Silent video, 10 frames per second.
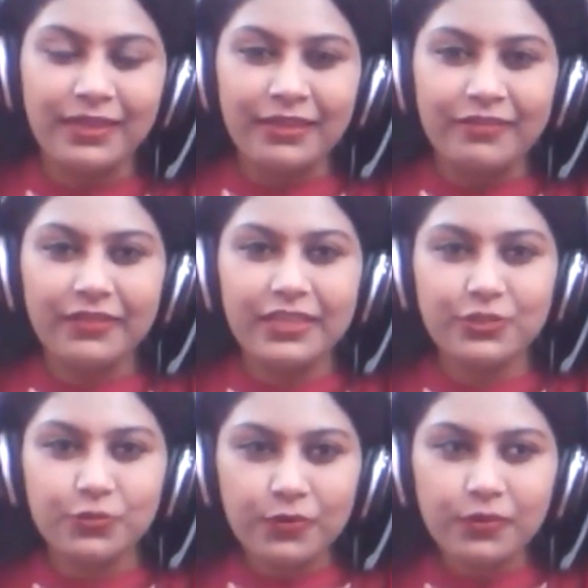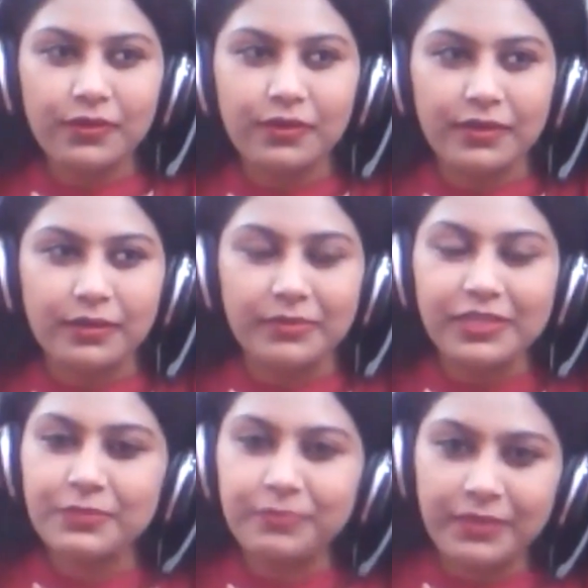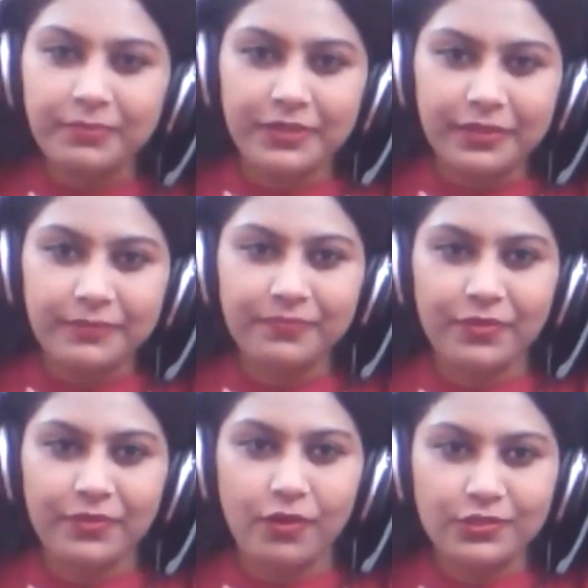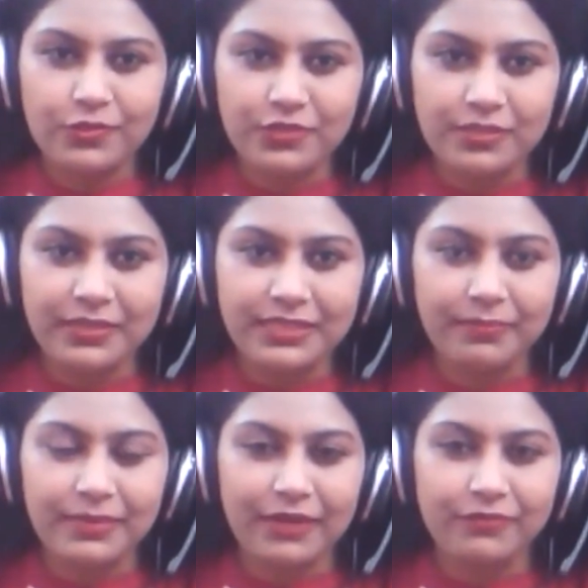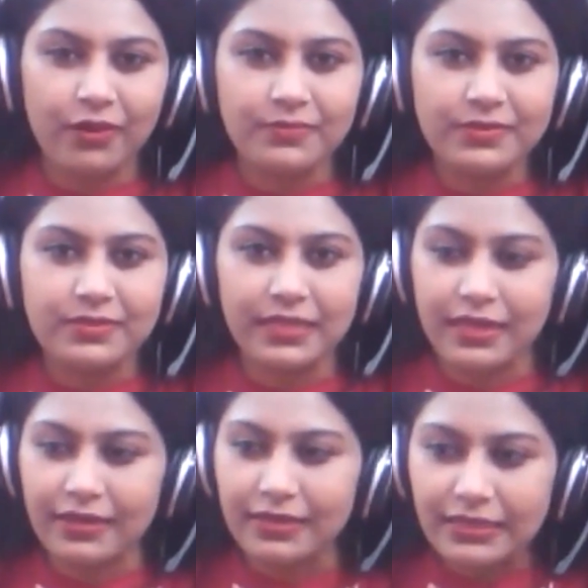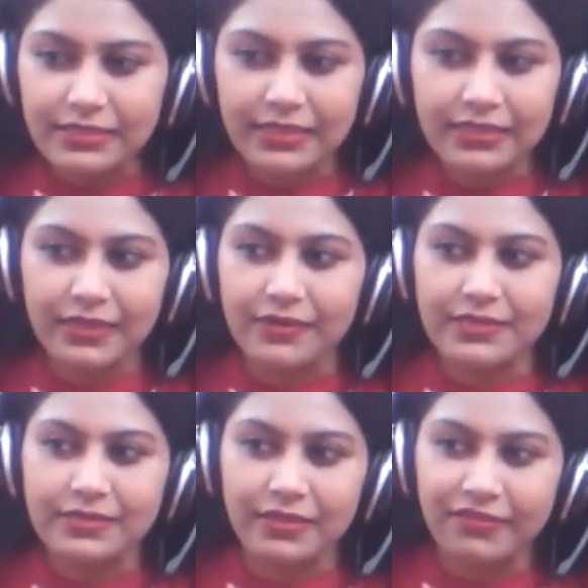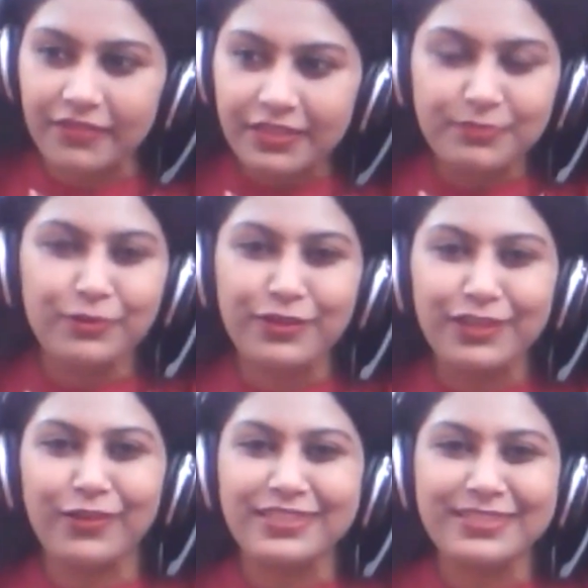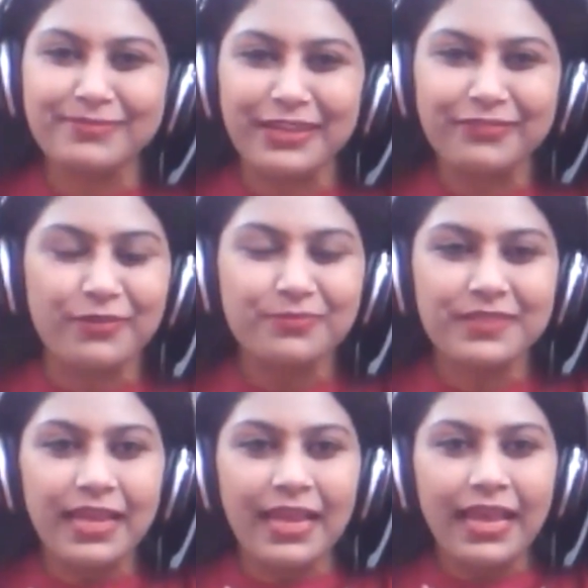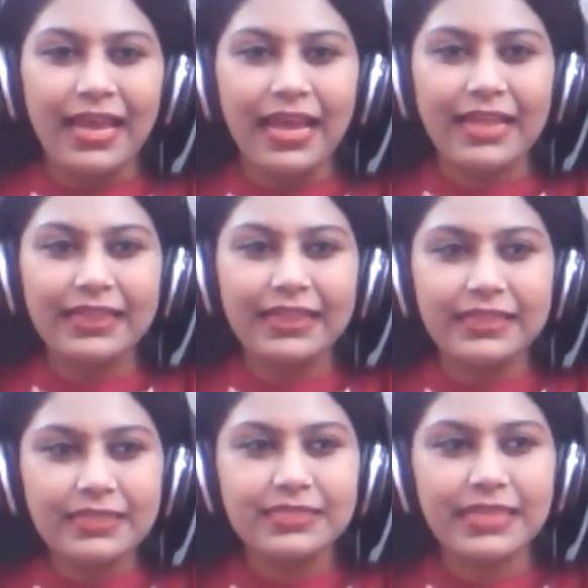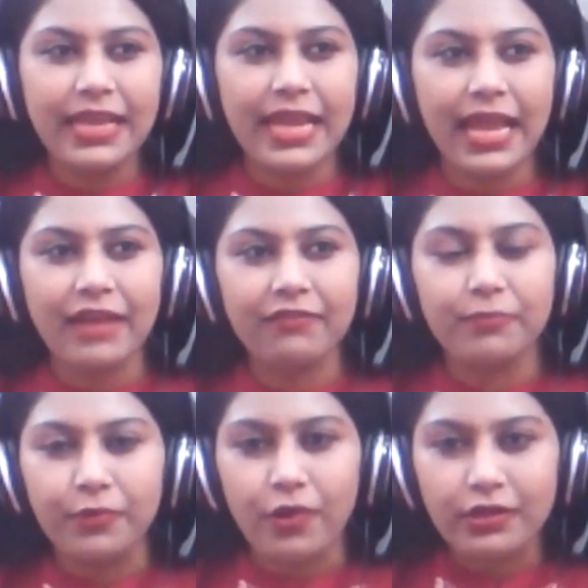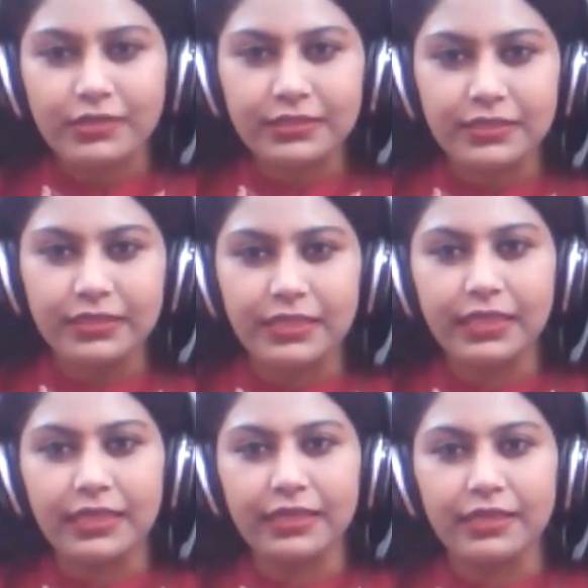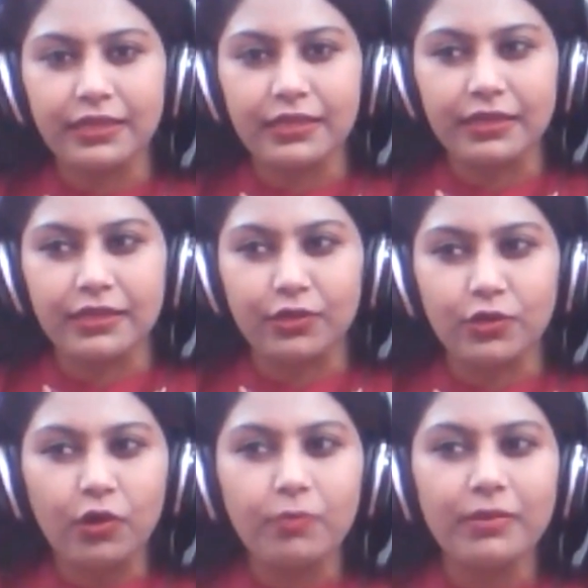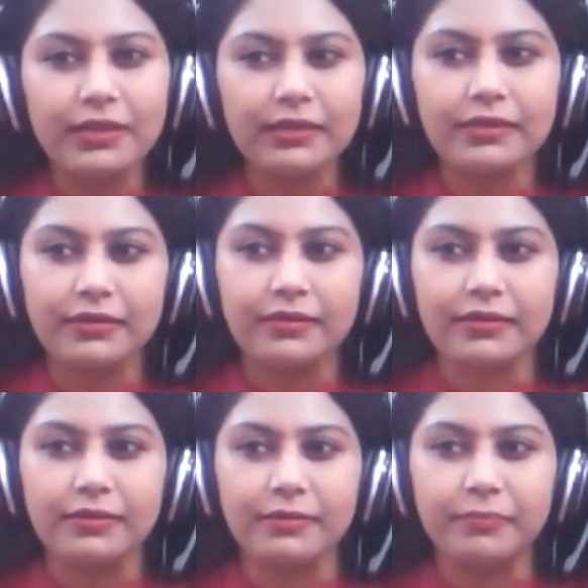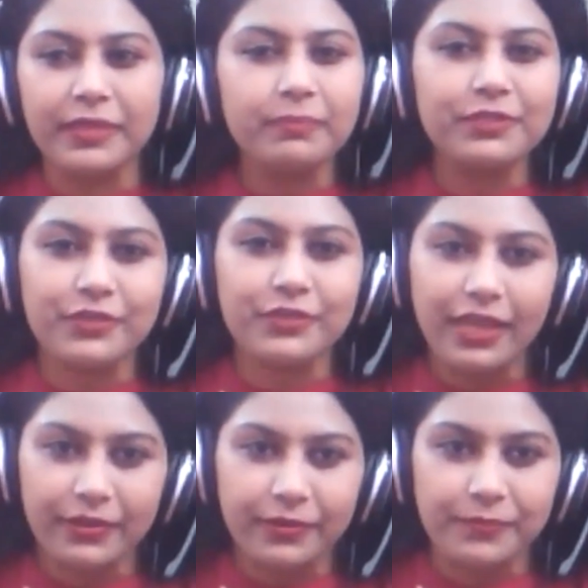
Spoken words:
We do meet people on social media platforms. There are LinkedIn, there is Facebook, and all these platforms. And thus, they have brought the global people together.